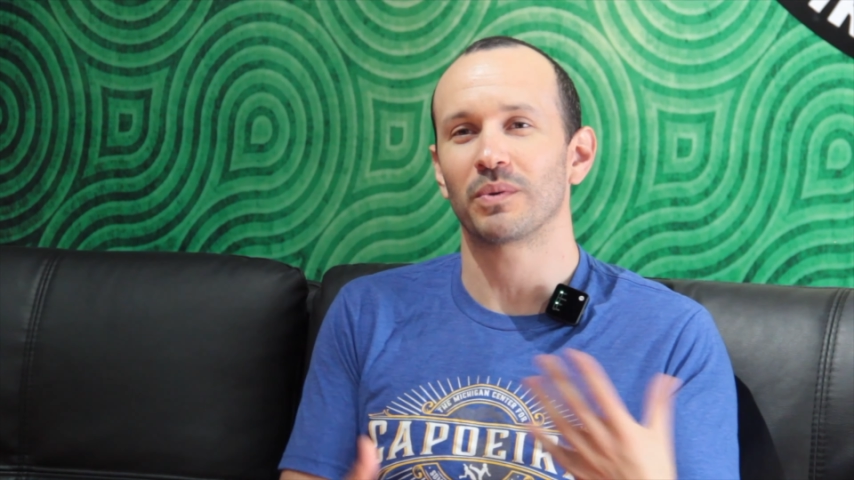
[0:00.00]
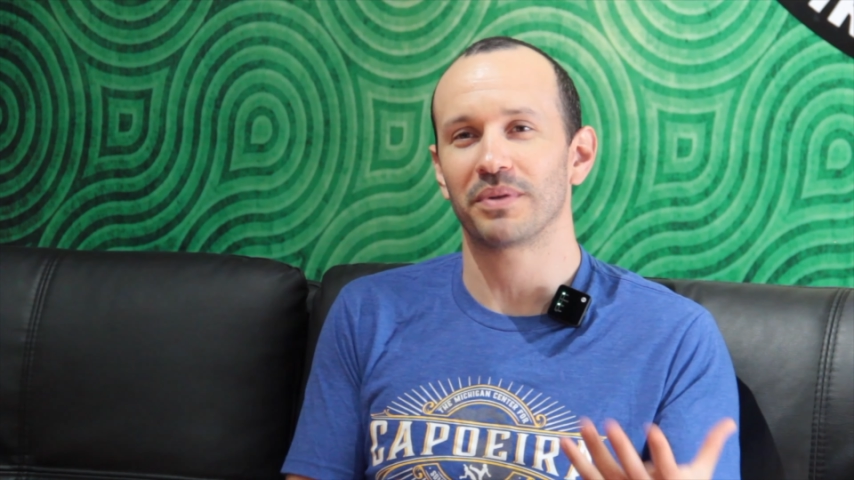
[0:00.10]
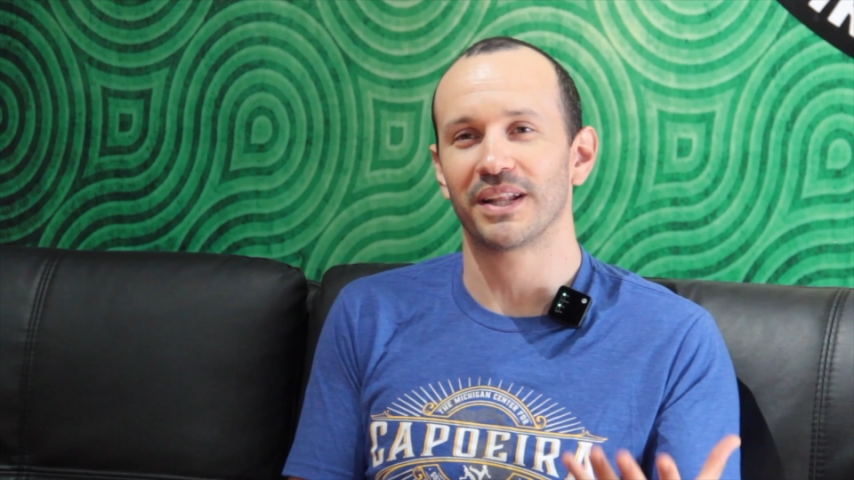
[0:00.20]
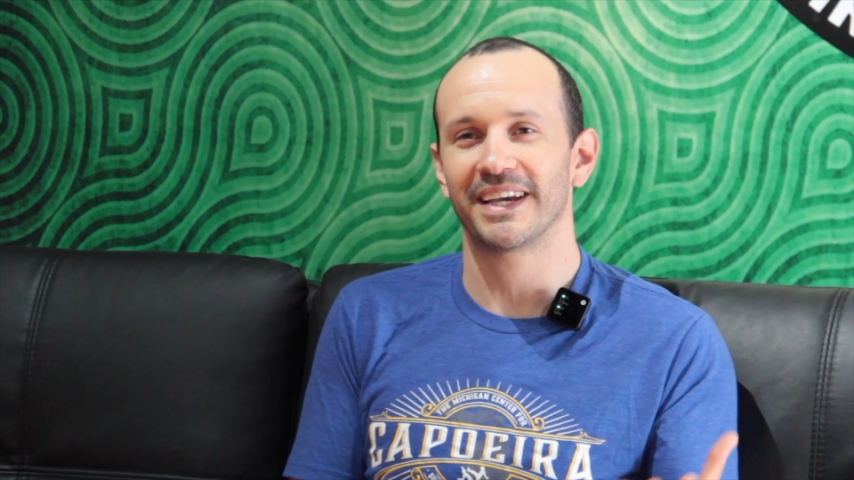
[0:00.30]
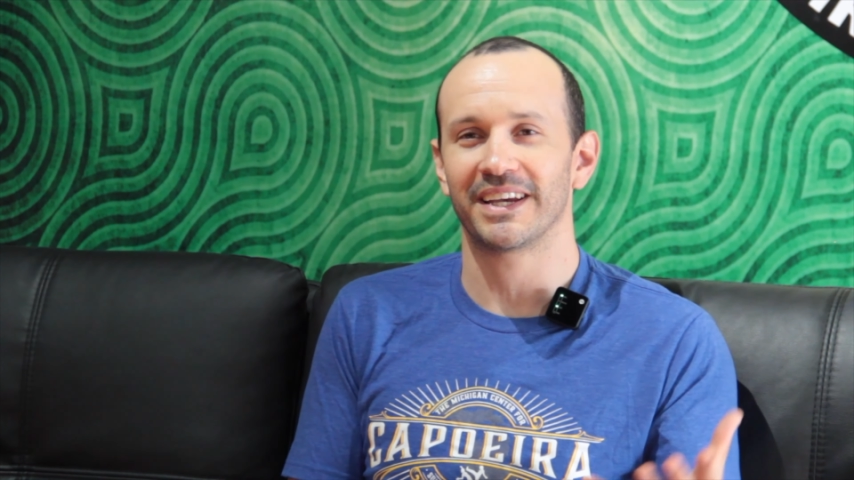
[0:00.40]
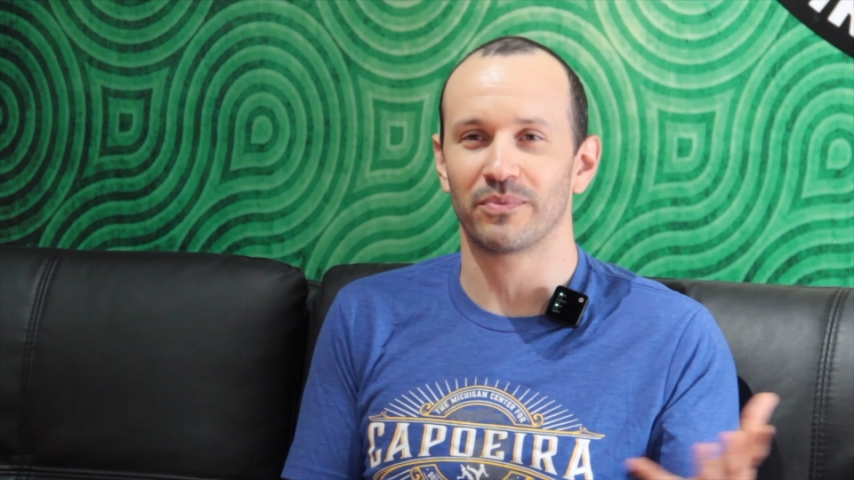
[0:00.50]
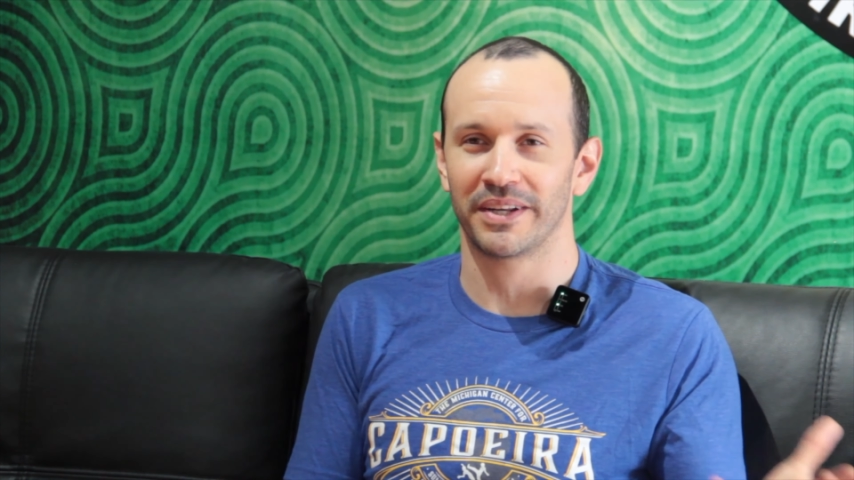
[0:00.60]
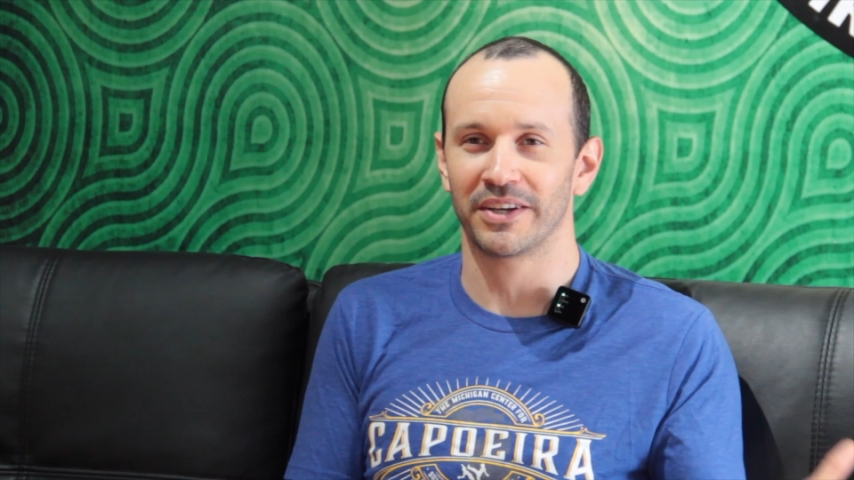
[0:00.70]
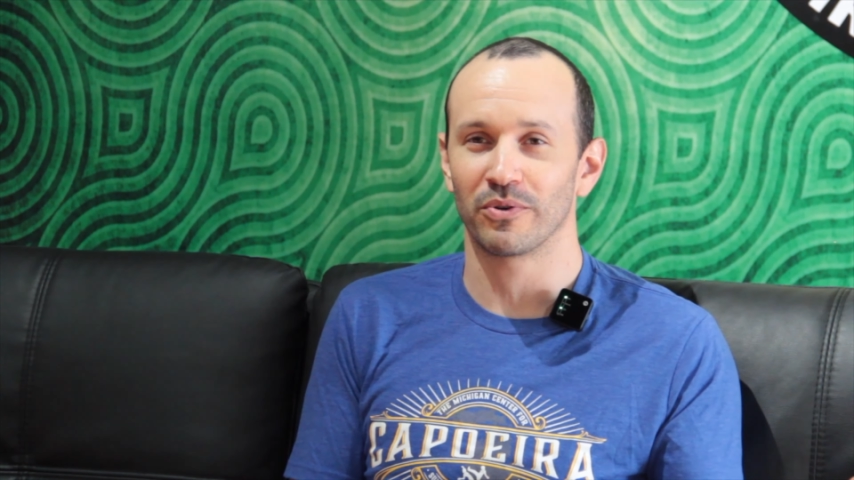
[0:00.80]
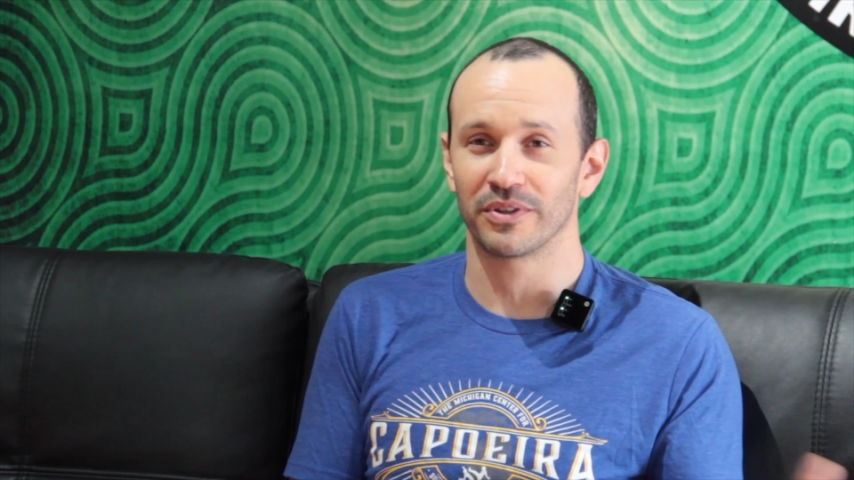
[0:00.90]
apply it
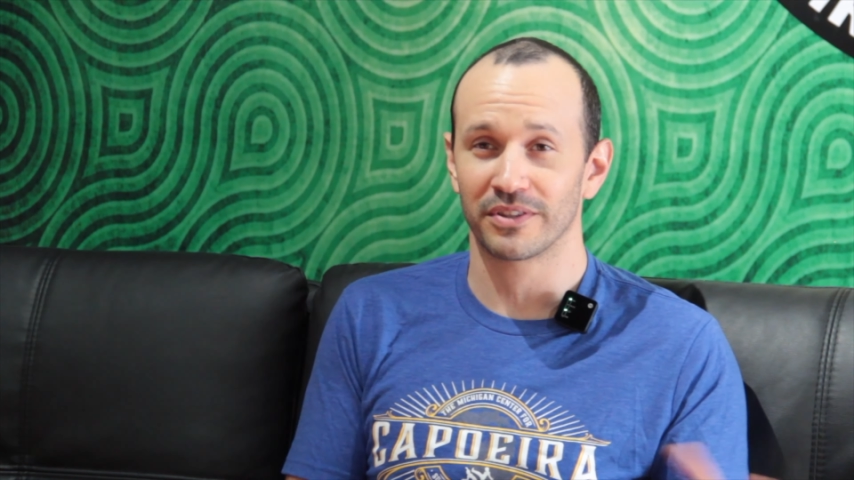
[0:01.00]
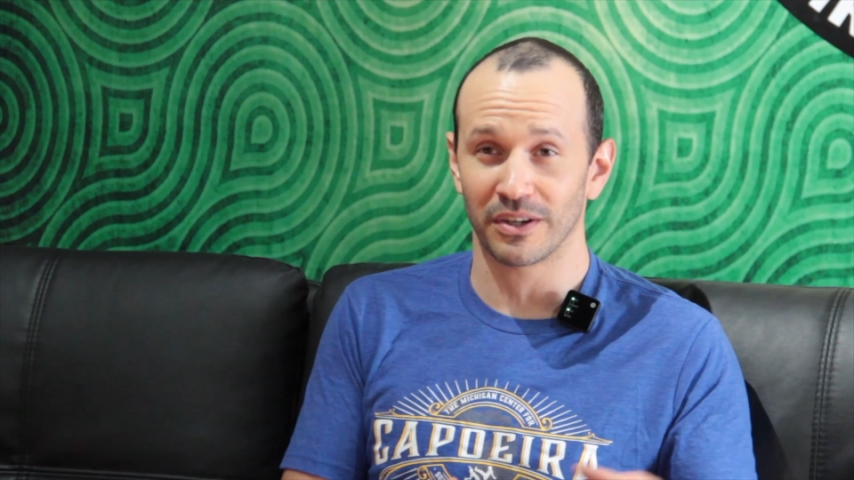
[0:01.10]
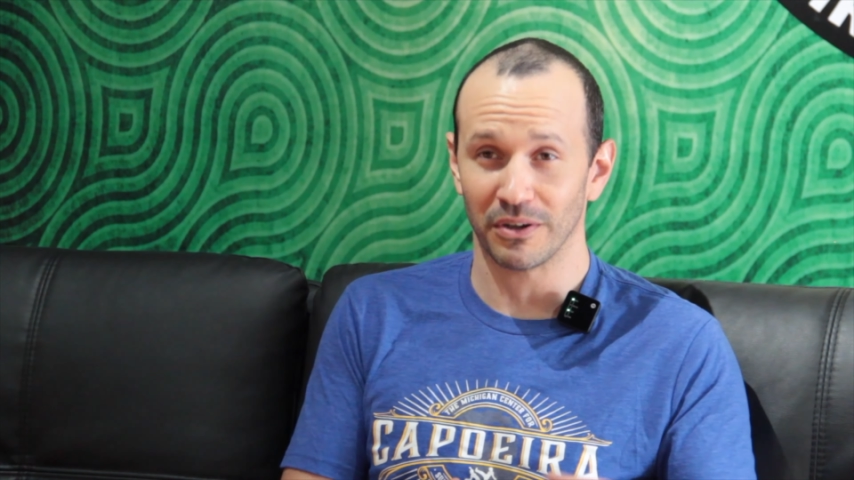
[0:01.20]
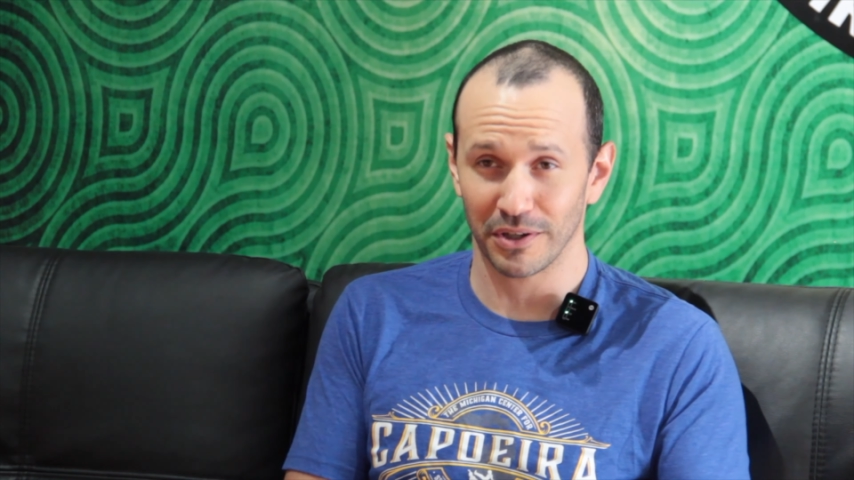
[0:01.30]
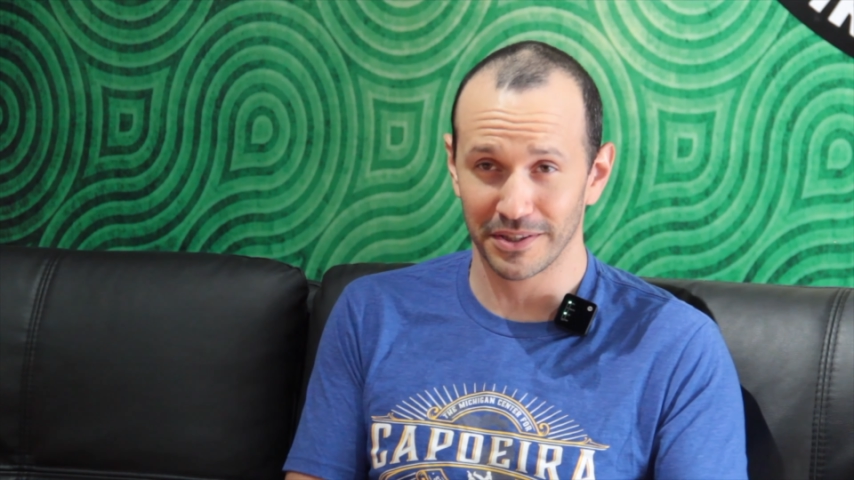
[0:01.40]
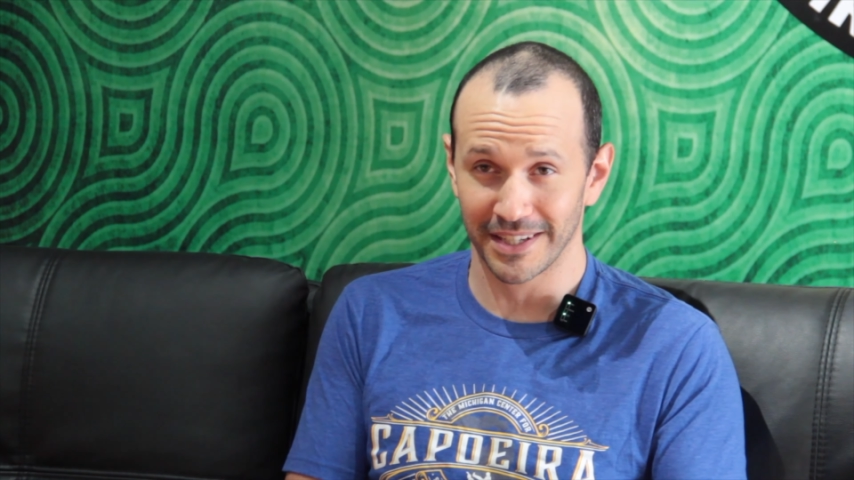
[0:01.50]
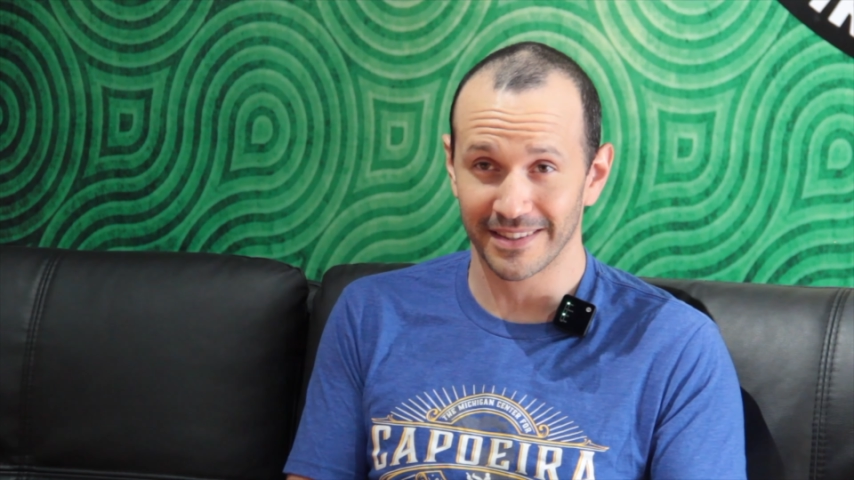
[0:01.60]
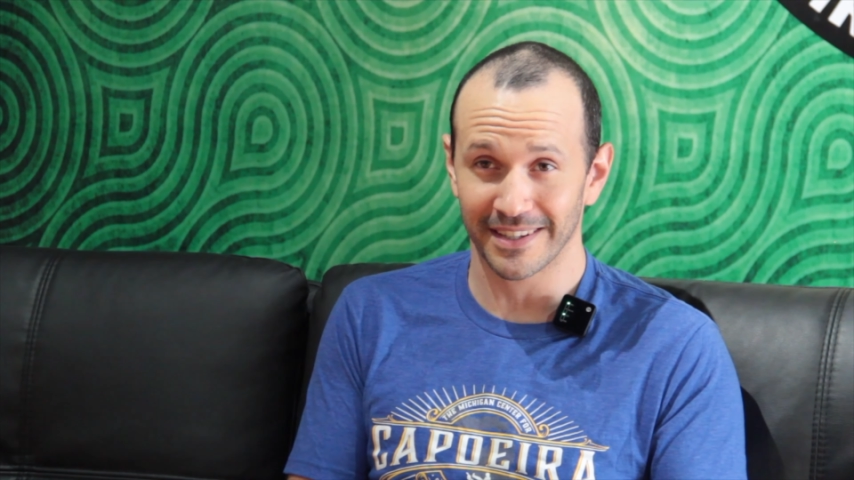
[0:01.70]
when they go into the roda,